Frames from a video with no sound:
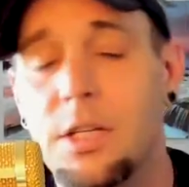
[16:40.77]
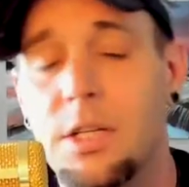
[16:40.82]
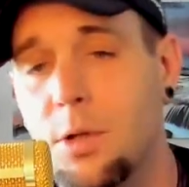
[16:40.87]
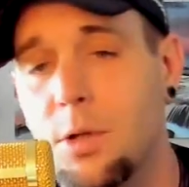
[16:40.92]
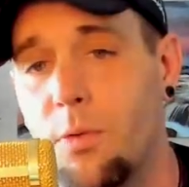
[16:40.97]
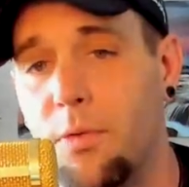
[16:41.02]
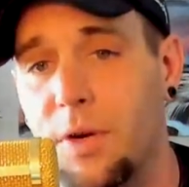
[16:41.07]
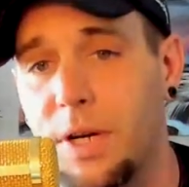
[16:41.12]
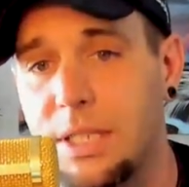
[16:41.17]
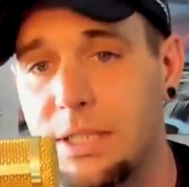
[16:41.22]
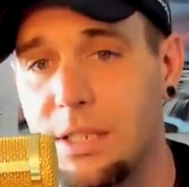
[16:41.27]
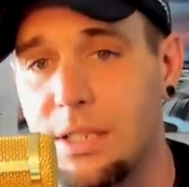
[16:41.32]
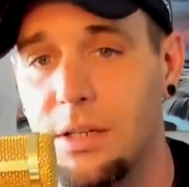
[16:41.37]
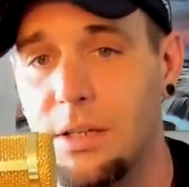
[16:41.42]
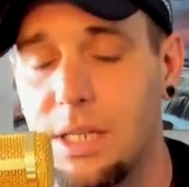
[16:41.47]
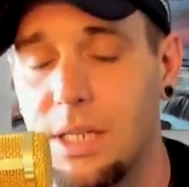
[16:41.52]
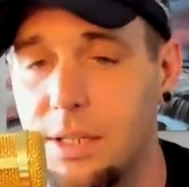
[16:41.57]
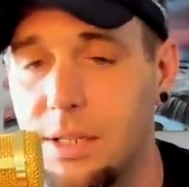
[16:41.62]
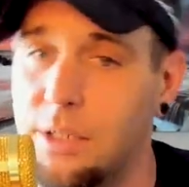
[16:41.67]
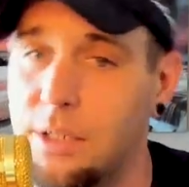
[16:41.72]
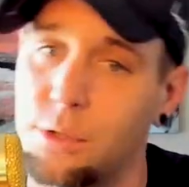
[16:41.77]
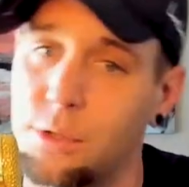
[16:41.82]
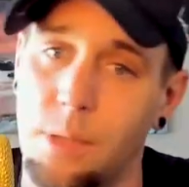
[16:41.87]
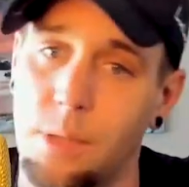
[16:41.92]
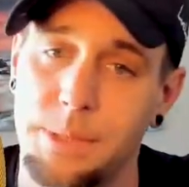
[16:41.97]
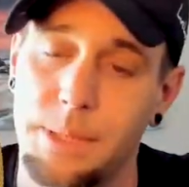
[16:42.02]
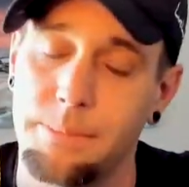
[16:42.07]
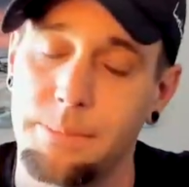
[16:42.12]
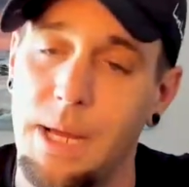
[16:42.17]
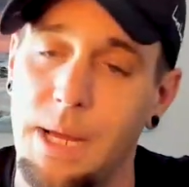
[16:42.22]
Don't forget to look in the
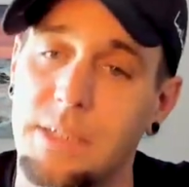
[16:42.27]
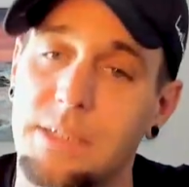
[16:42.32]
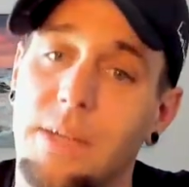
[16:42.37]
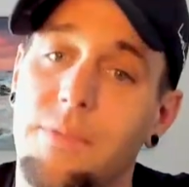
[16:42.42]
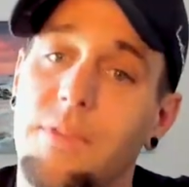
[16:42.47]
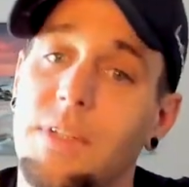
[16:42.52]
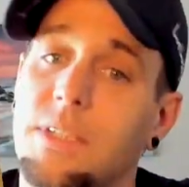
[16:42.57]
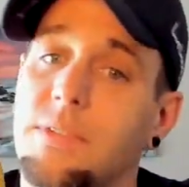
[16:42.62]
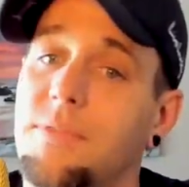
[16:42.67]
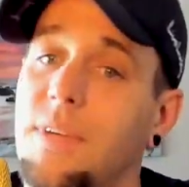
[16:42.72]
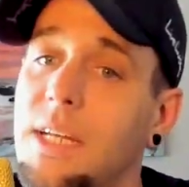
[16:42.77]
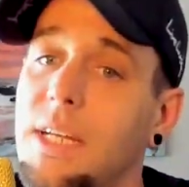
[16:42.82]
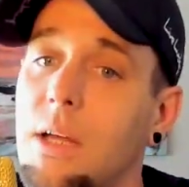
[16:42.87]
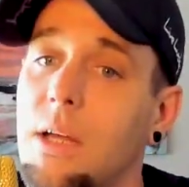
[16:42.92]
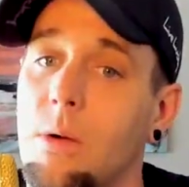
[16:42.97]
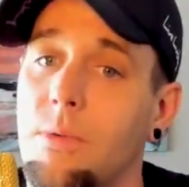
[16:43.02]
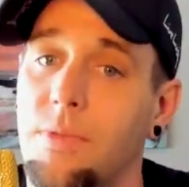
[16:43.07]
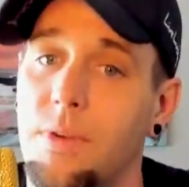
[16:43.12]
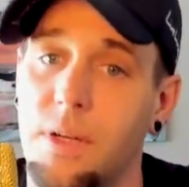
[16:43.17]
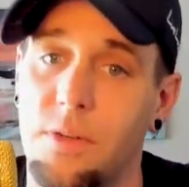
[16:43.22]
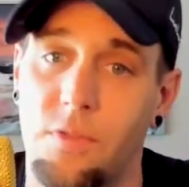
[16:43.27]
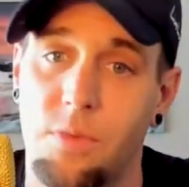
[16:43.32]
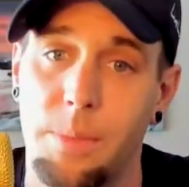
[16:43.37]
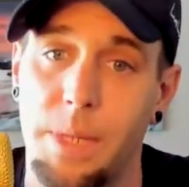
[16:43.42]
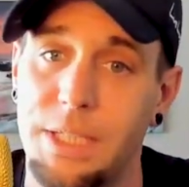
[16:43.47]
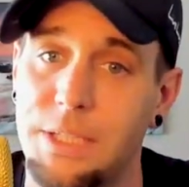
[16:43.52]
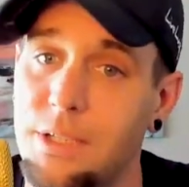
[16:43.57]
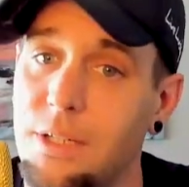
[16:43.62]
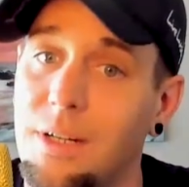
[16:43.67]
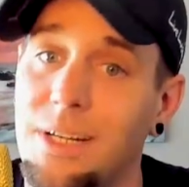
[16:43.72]
description box of this video for
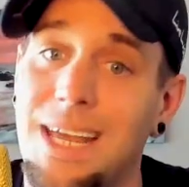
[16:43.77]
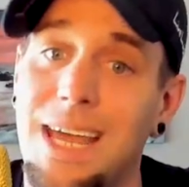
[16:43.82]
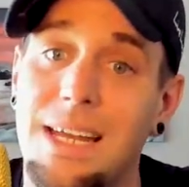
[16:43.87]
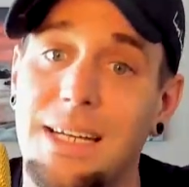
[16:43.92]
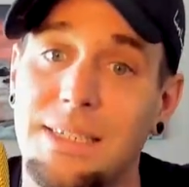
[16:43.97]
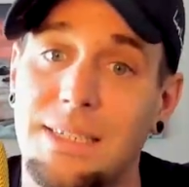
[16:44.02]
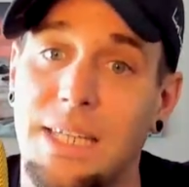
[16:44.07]
information on how to